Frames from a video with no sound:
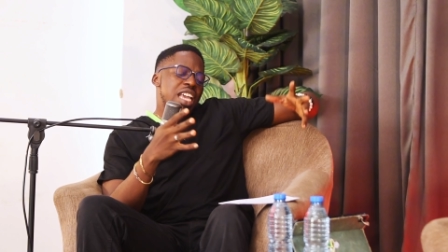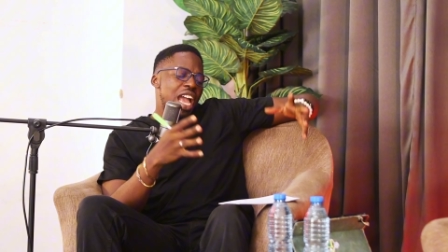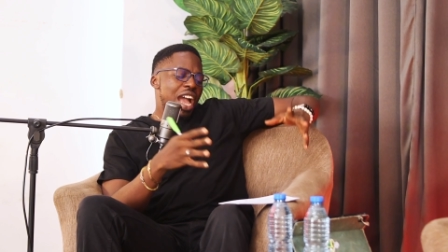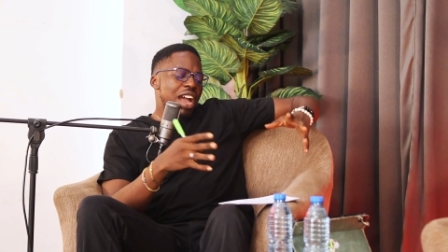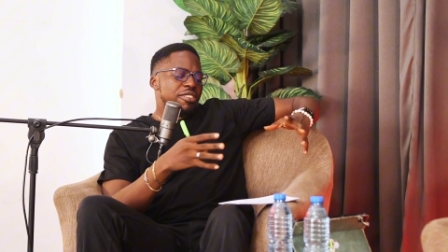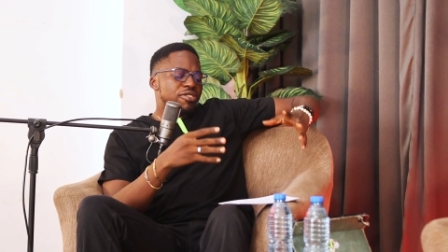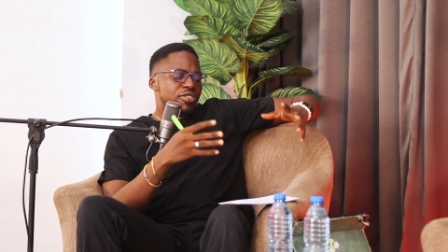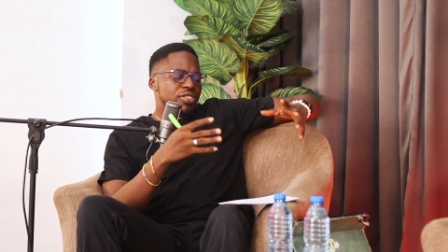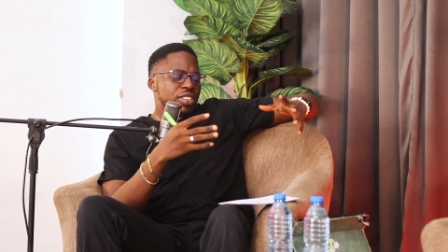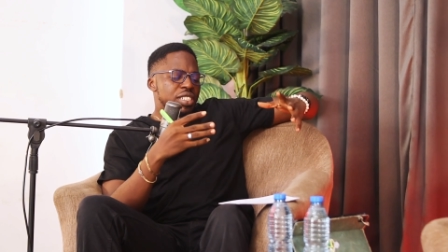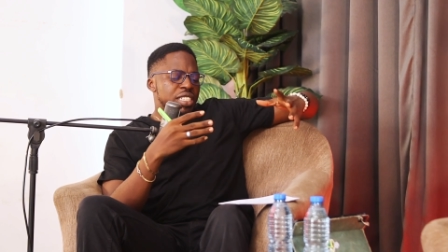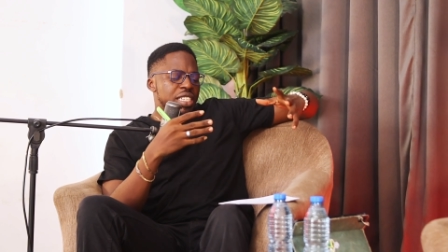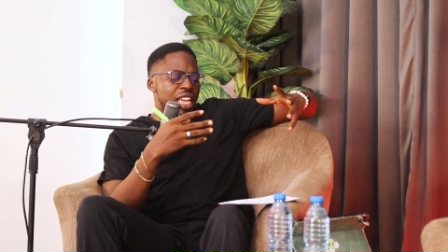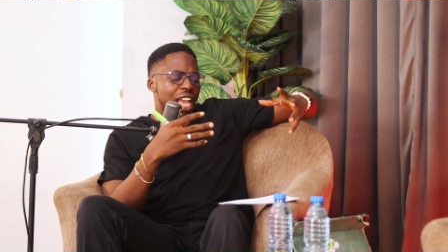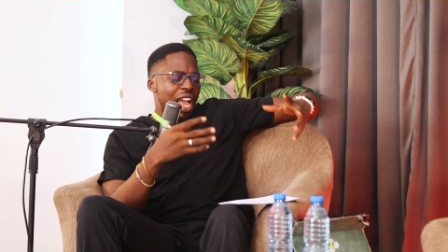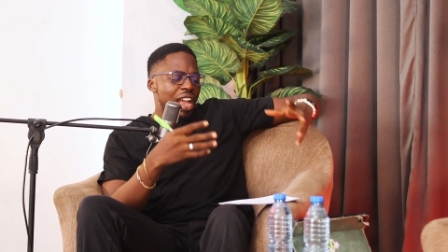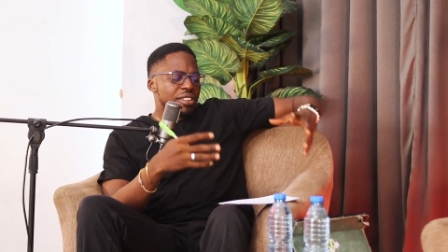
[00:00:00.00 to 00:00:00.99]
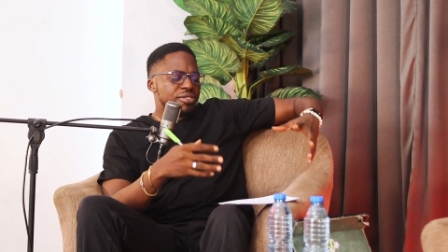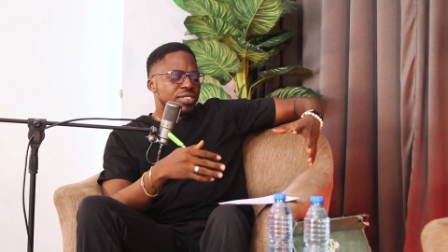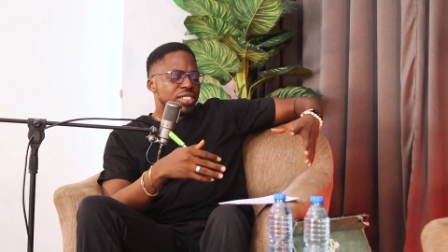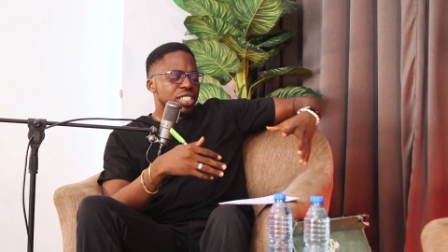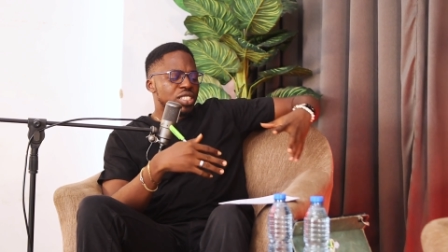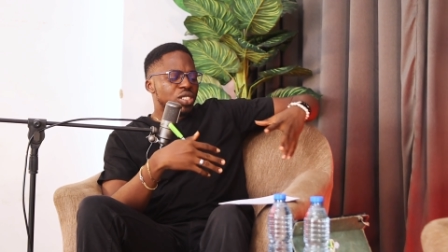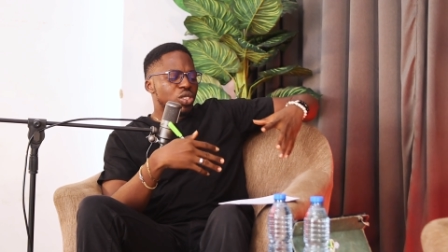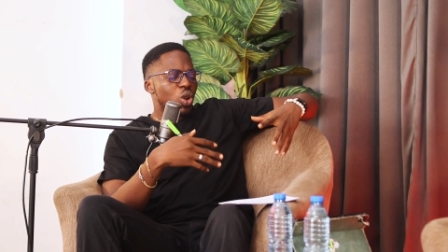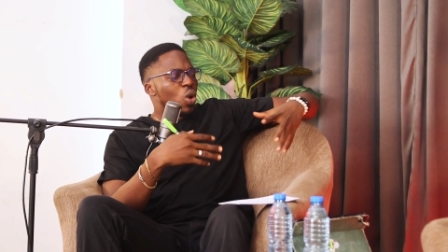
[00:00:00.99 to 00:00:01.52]
have
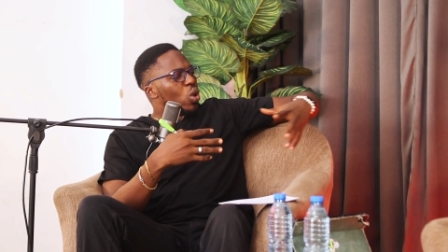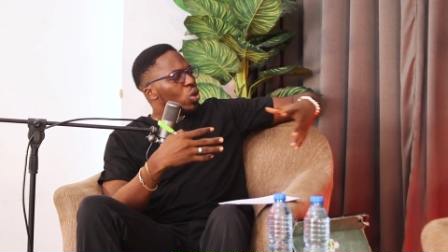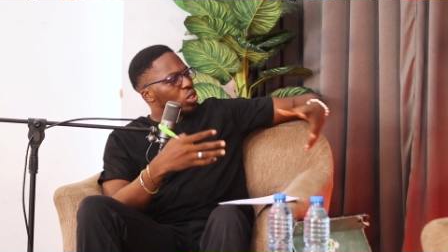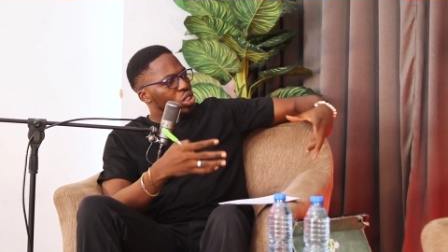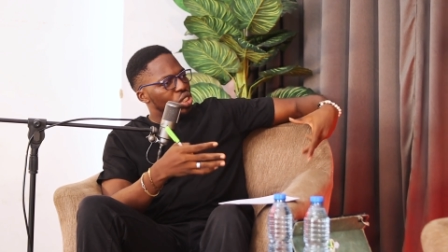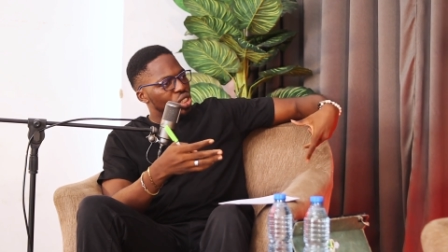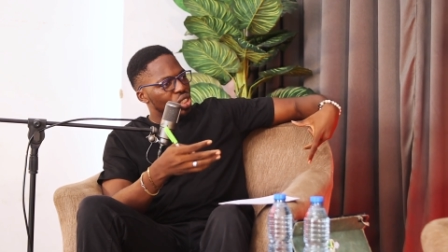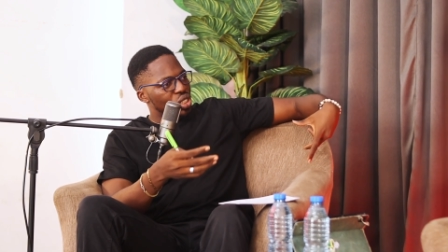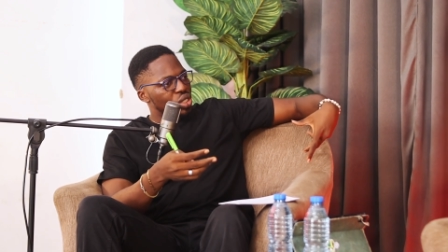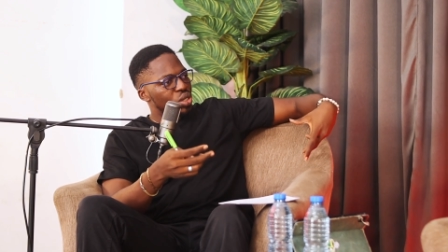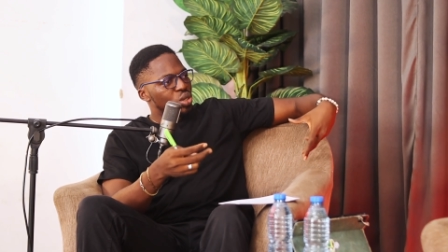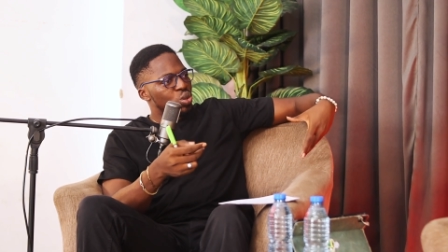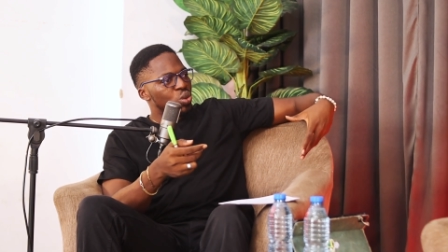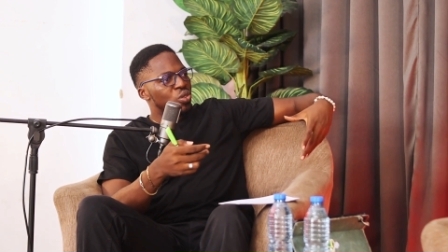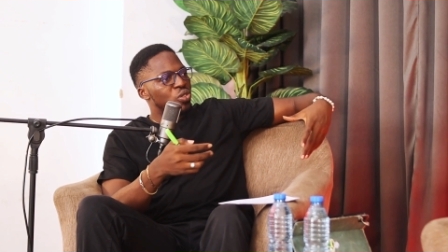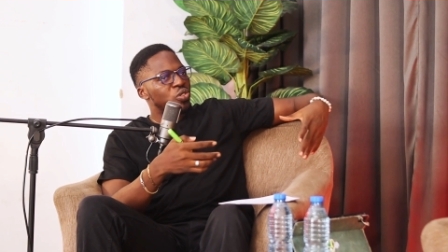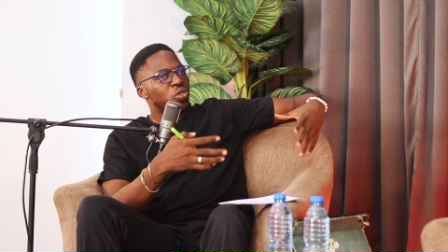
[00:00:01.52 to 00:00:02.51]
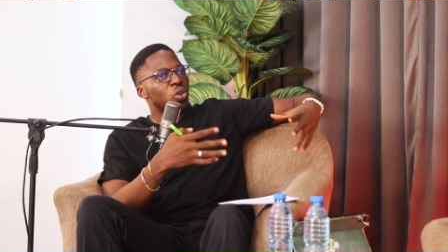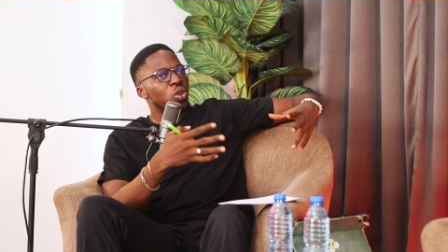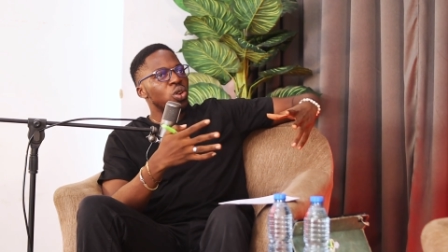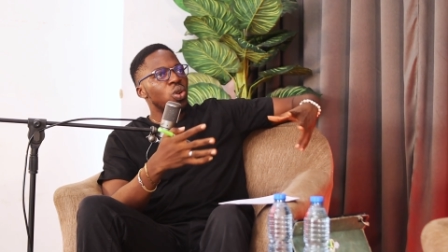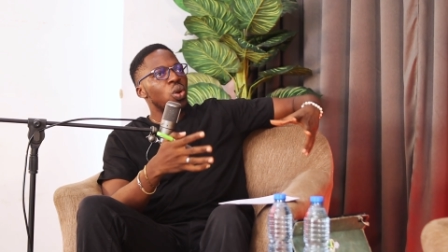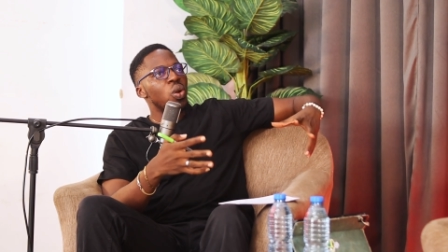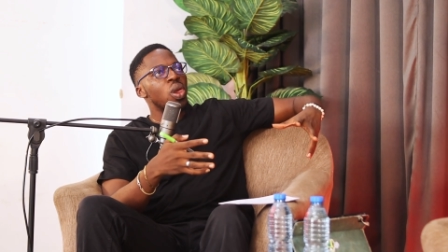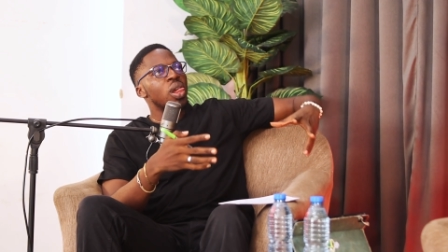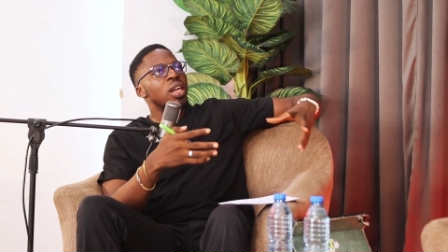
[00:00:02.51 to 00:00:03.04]
this urge to
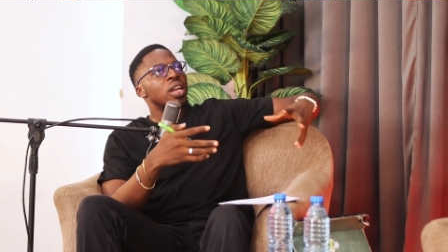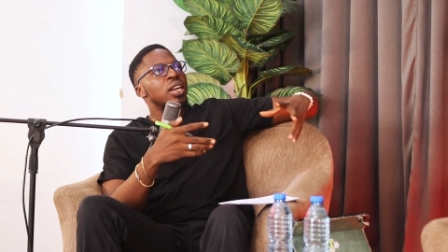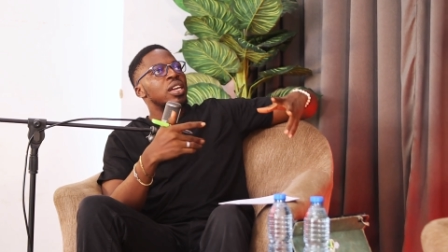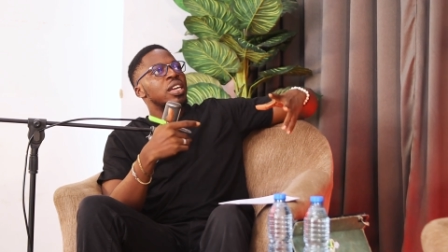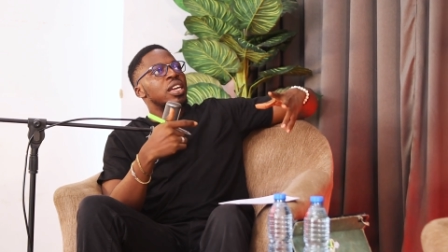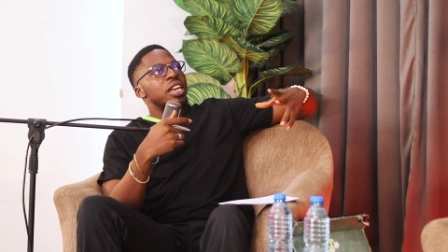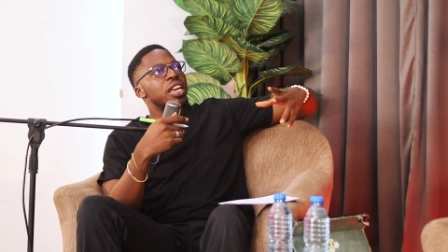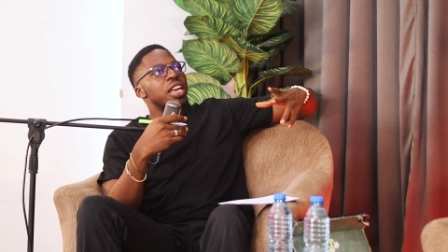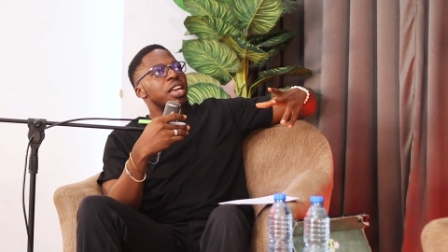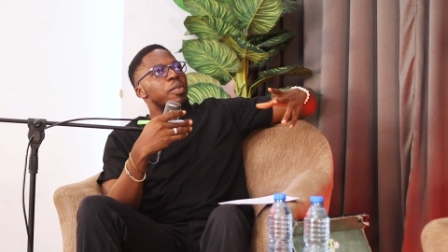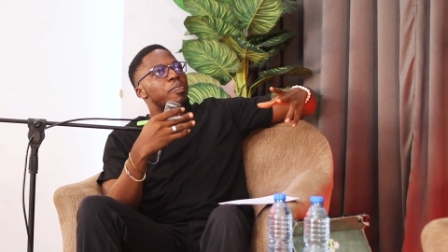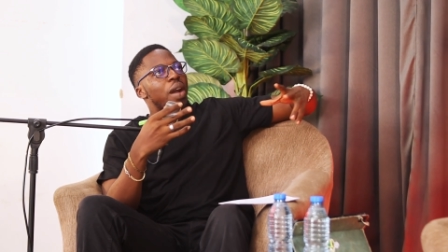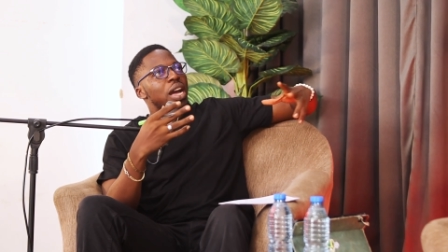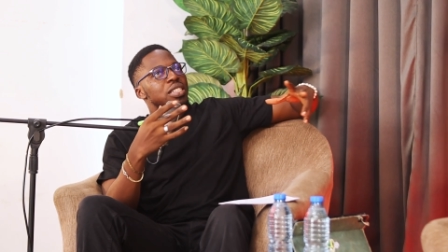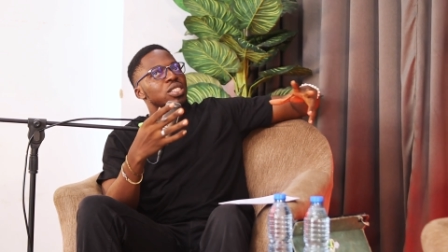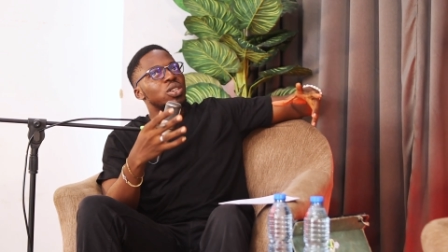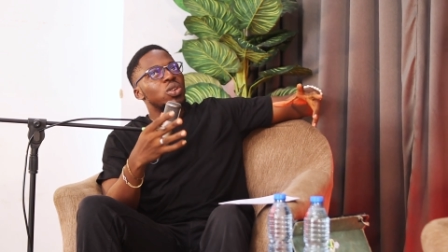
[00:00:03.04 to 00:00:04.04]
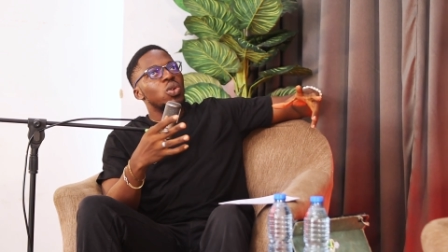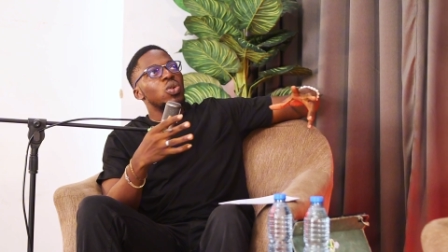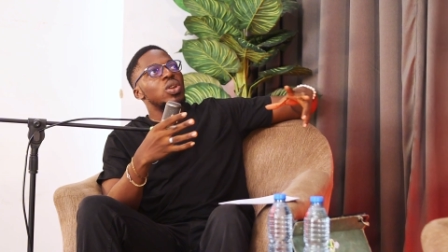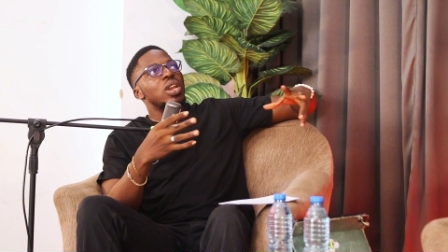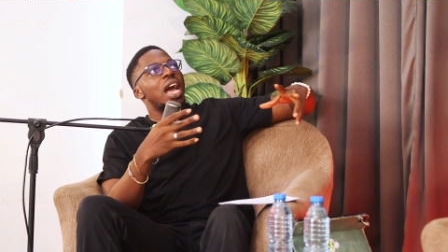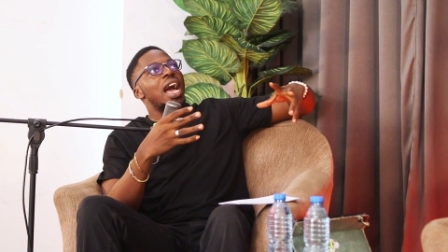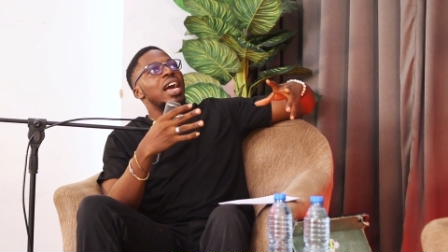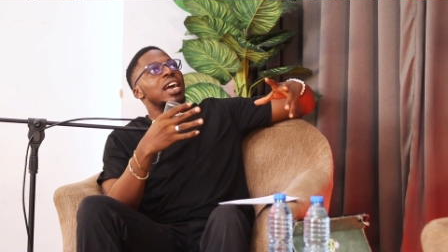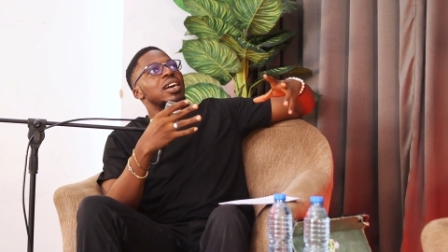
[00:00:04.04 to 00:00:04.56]
follow a
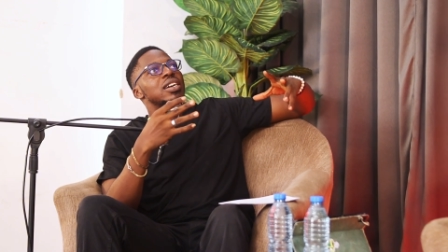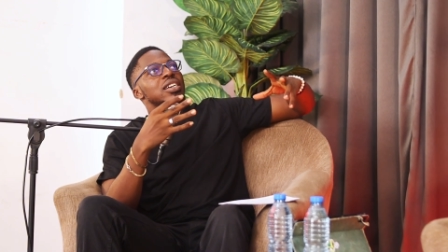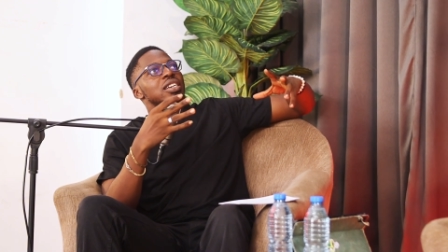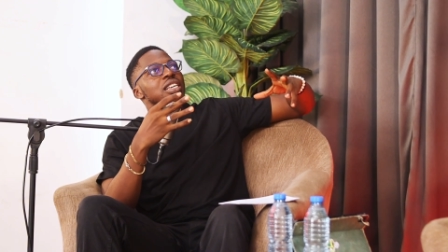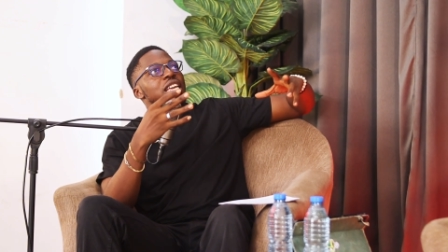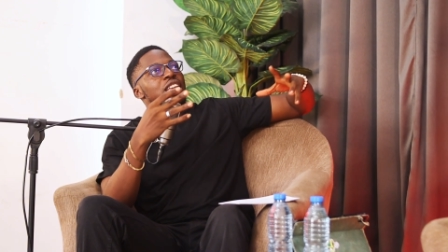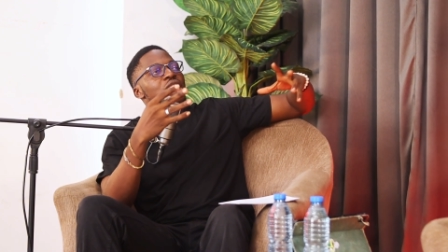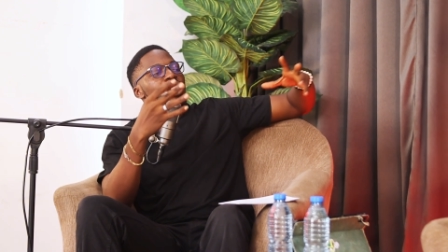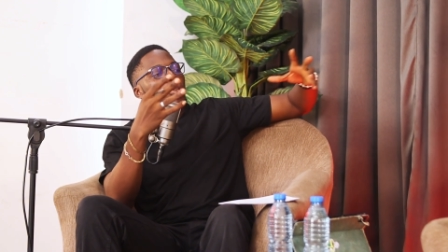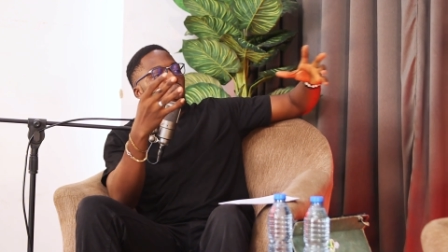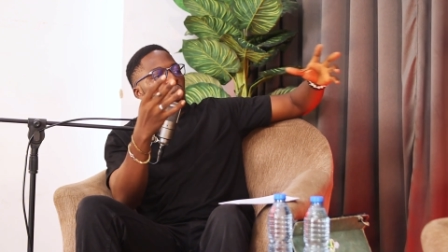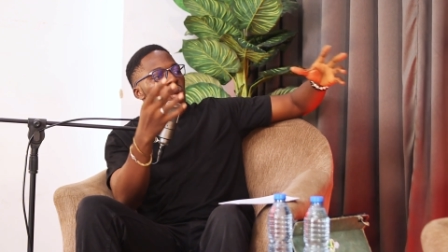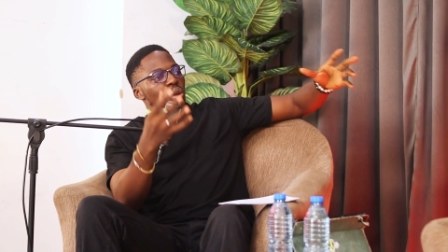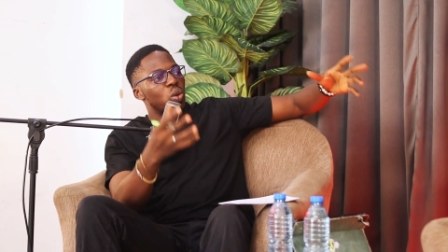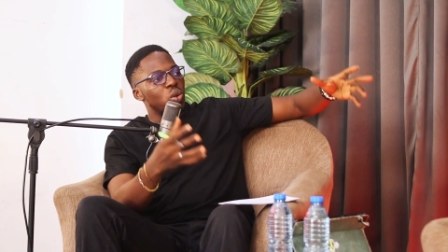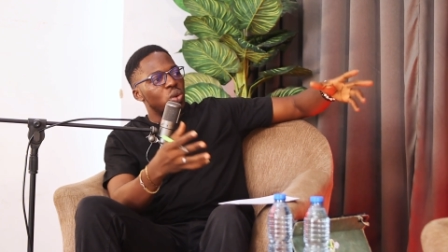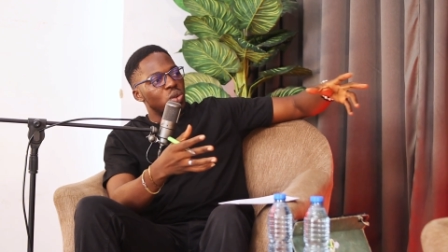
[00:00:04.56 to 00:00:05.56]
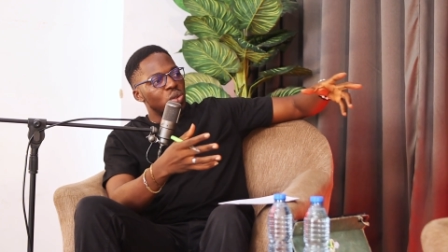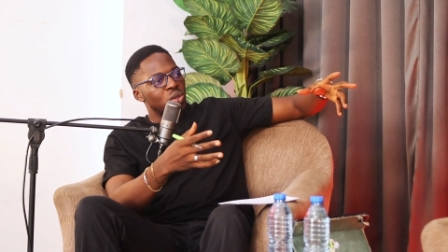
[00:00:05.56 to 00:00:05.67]
particular idolo.